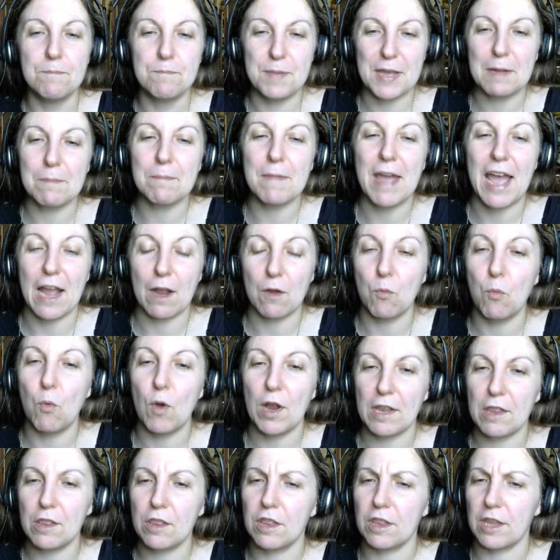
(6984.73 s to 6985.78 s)
Big Mac
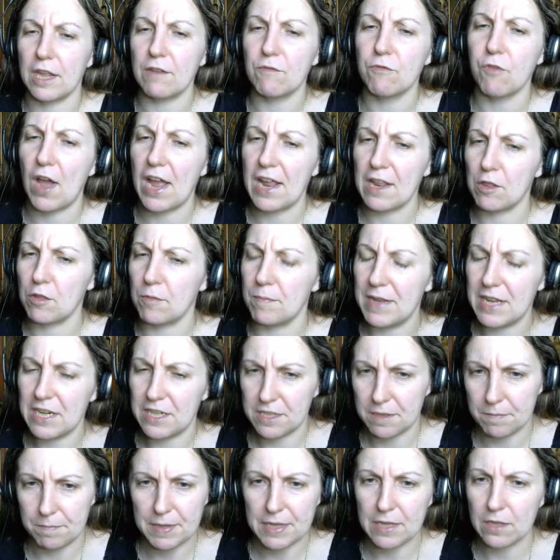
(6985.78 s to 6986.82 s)
once advised me
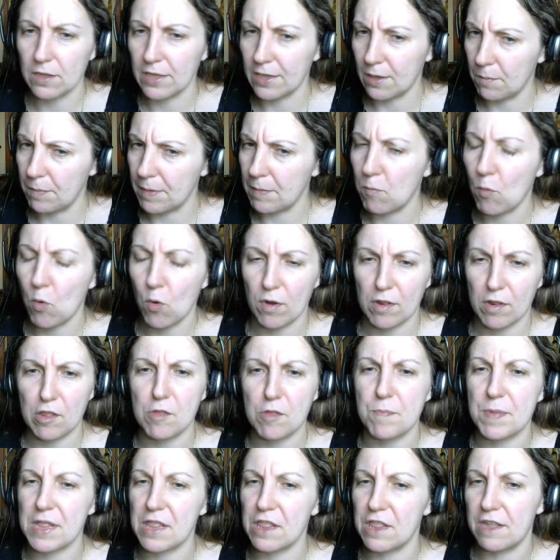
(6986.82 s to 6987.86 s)
to be a little bit more
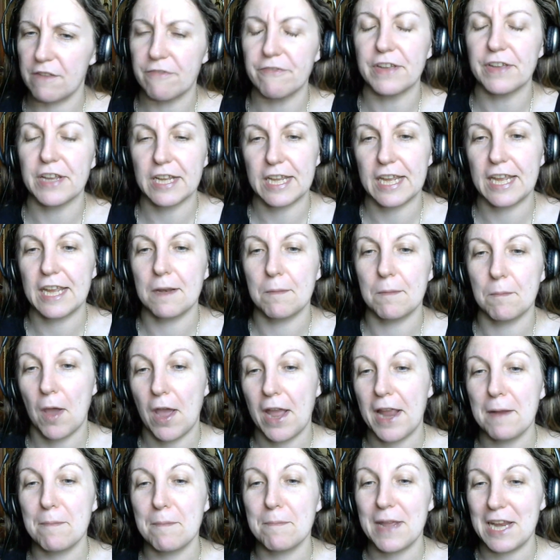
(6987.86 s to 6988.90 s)
specific in
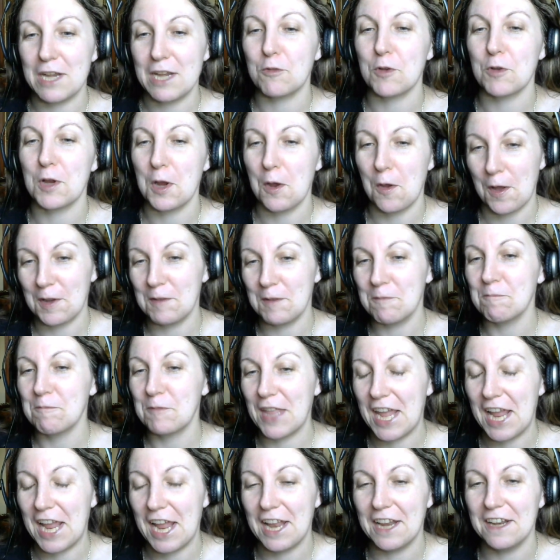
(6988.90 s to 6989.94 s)
my Patreon,
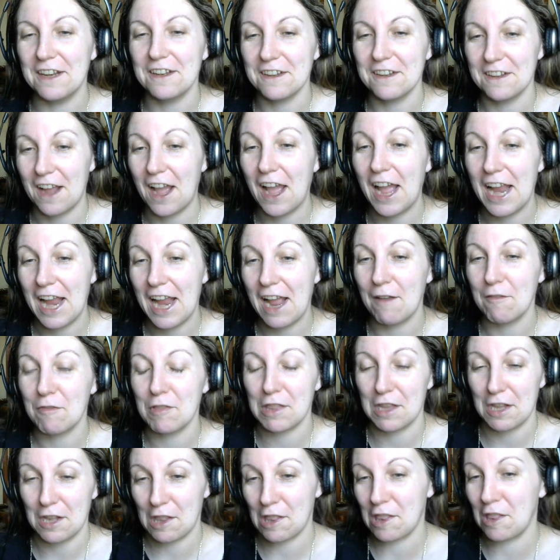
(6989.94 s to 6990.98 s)
and I have
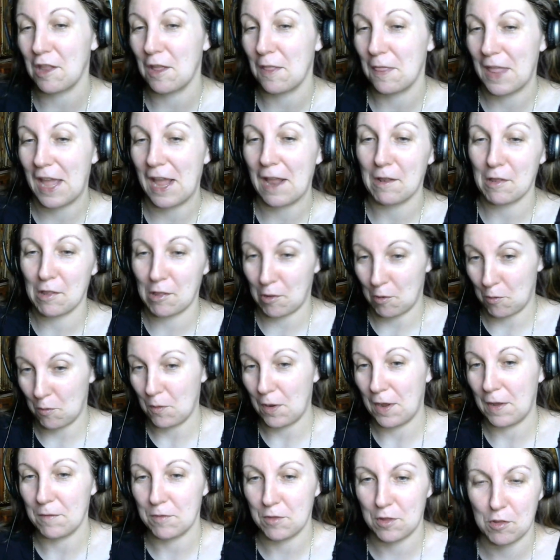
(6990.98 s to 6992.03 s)
since done that. So
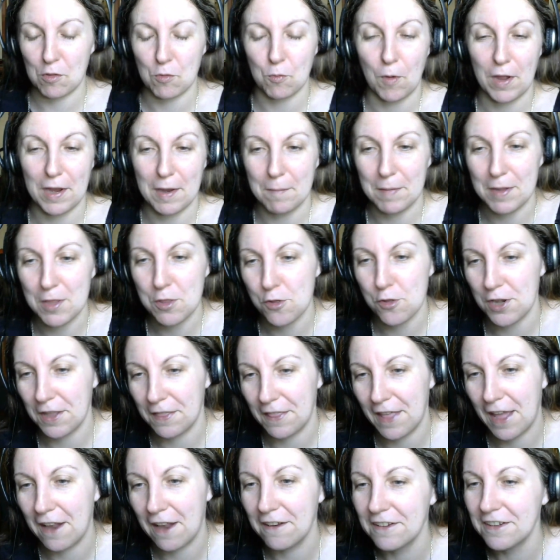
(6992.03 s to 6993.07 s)
that's why I'm
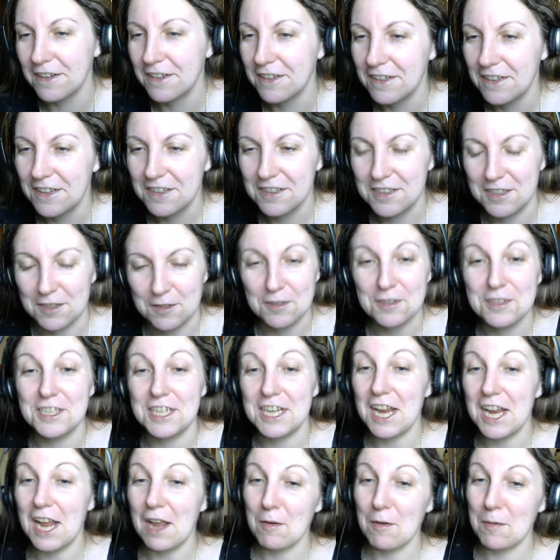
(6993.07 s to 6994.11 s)
mentioning that. So
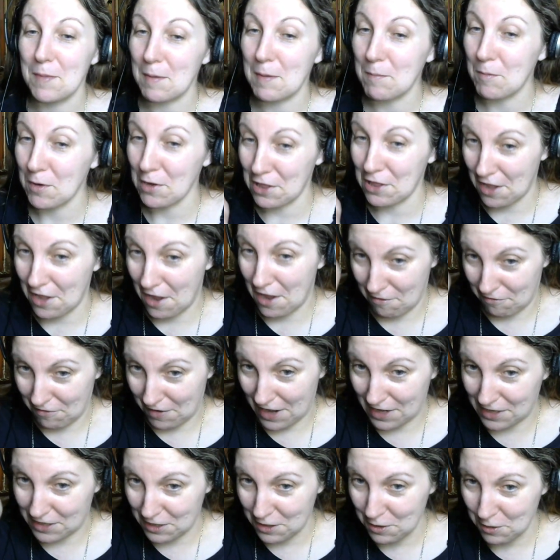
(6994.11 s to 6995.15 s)
see, I remember stuff.
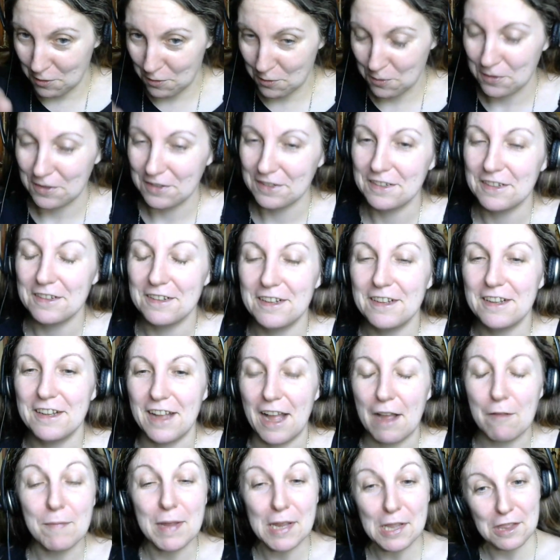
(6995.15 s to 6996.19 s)
I do.
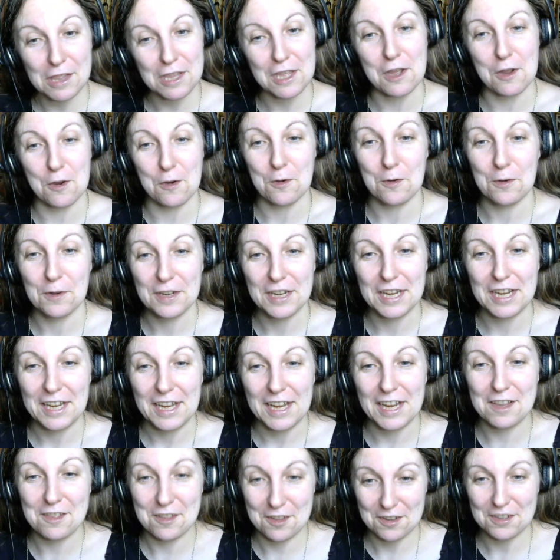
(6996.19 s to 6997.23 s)
I missed you.
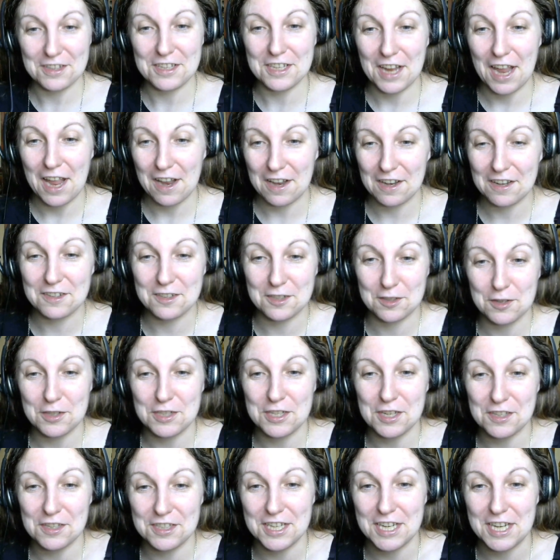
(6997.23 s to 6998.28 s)
It's good
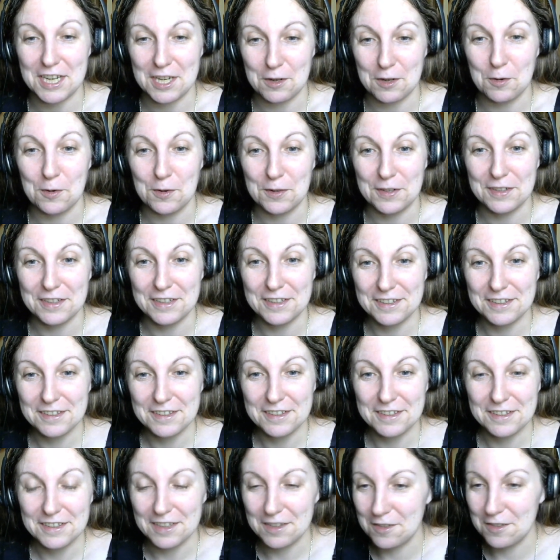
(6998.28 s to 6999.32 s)
to see you.
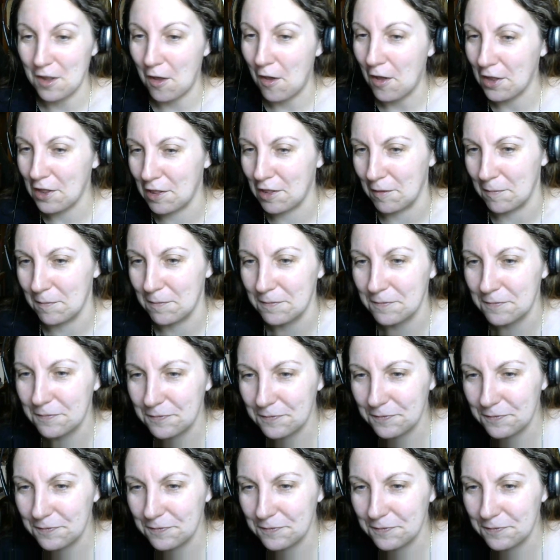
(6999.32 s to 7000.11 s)
It's awesome.